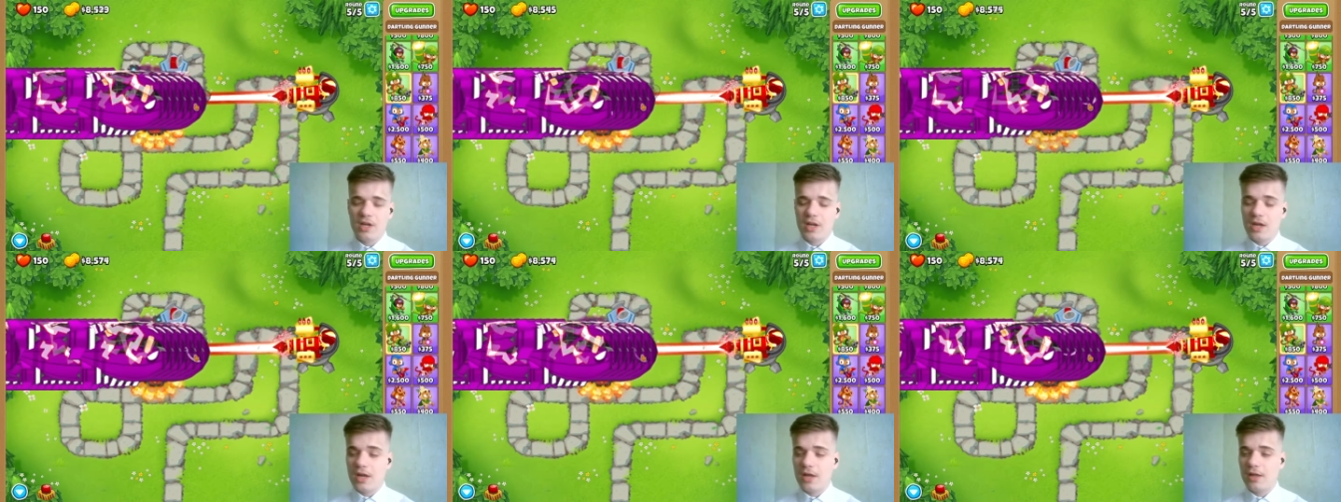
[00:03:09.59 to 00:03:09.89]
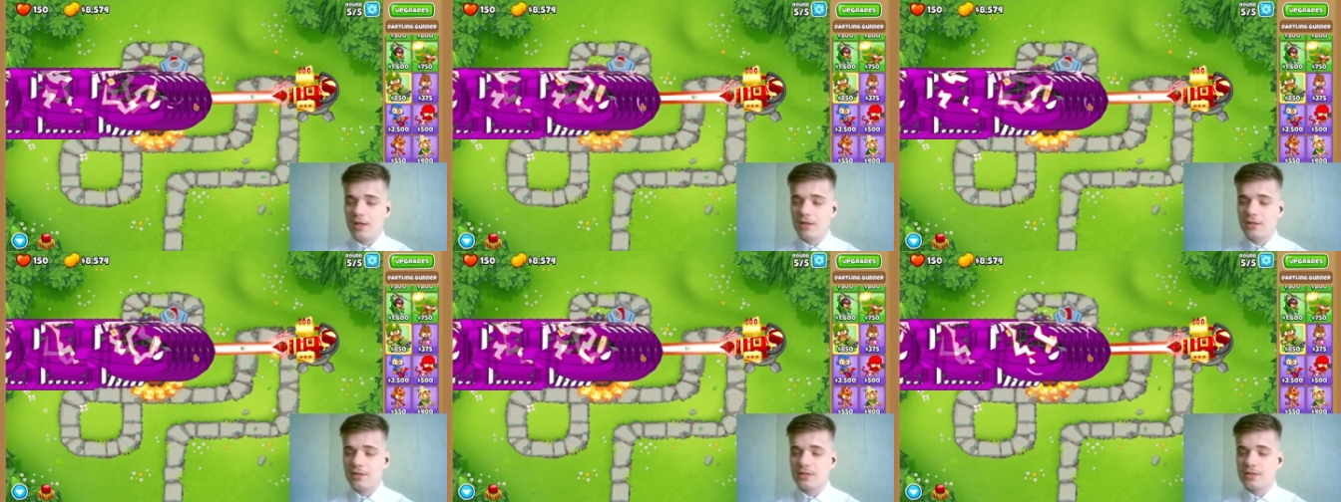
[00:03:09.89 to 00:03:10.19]

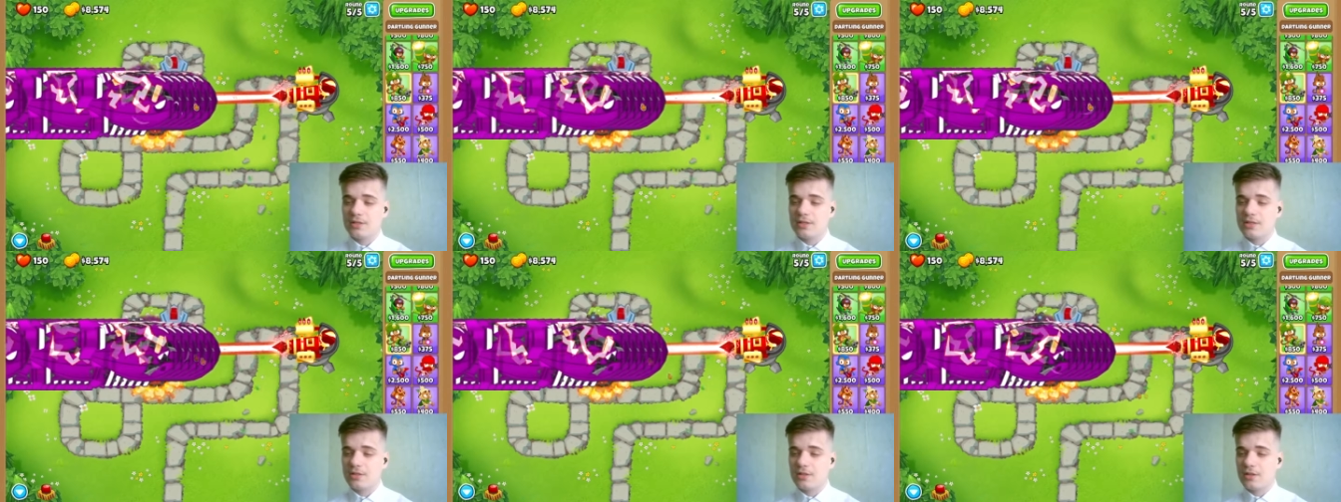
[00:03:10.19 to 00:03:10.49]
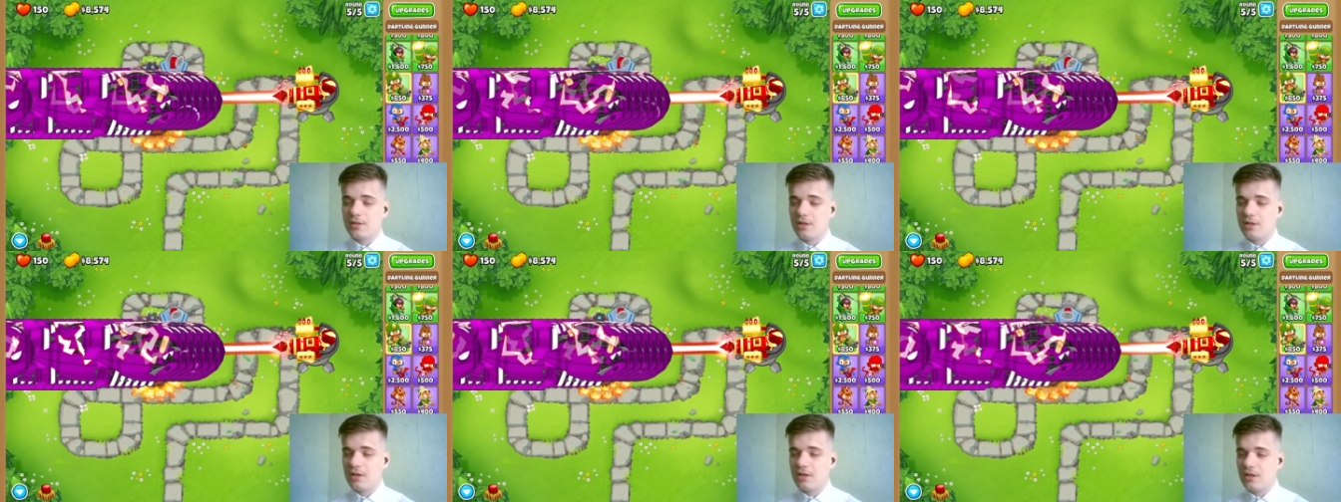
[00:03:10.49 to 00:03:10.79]
and
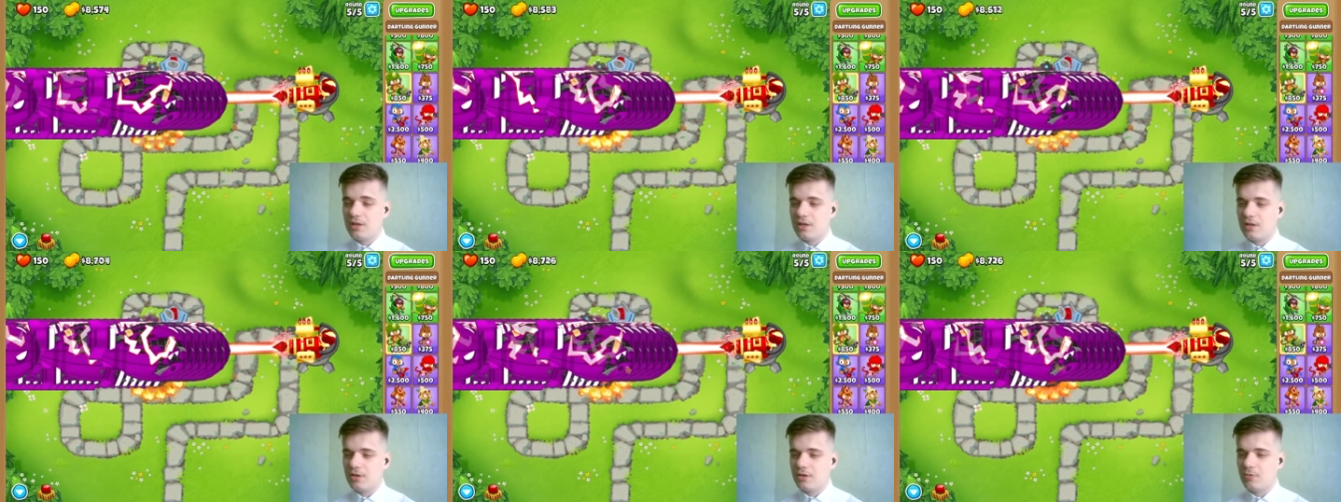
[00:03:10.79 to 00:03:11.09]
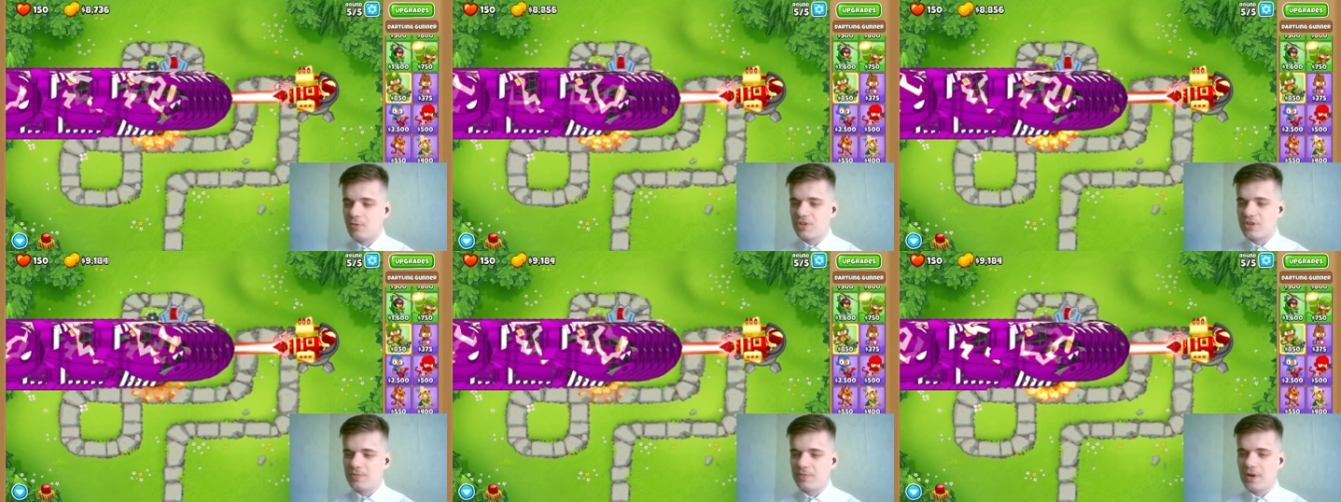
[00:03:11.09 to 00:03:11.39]
the
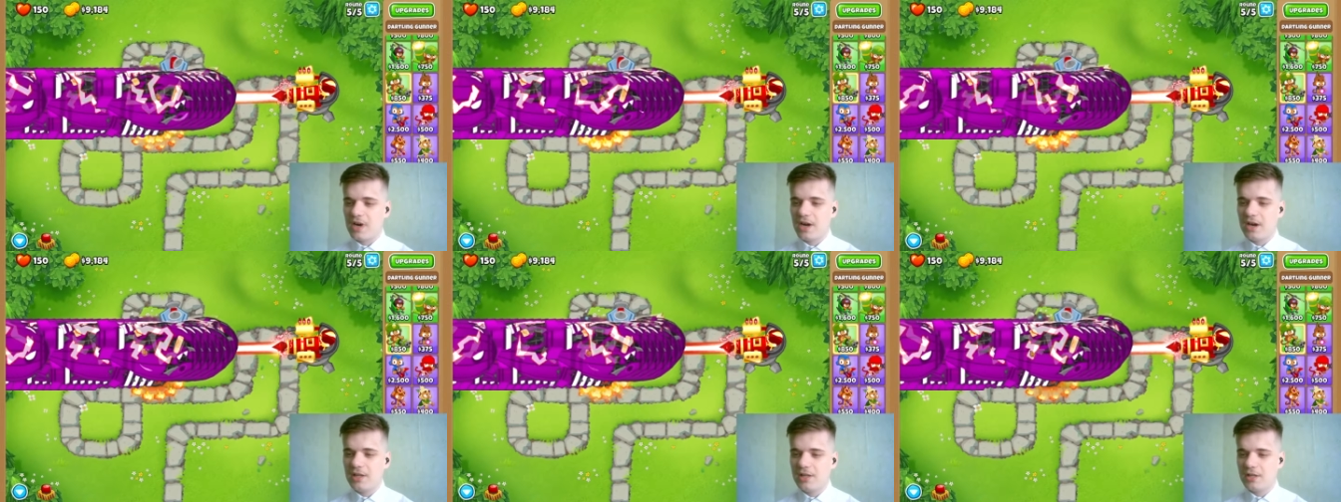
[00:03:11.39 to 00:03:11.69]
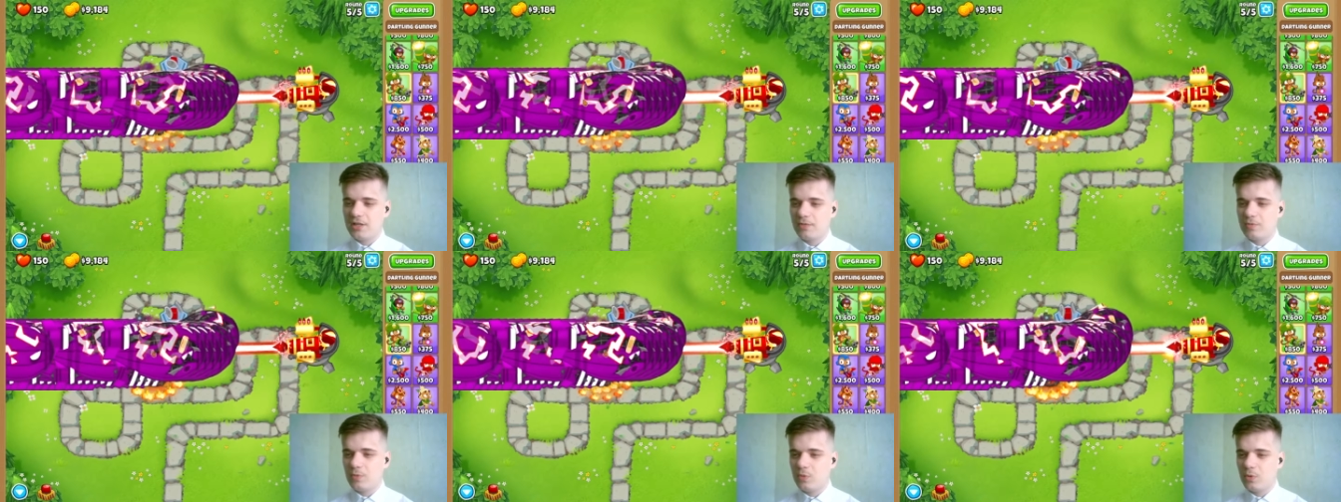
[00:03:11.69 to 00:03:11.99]
ones behind it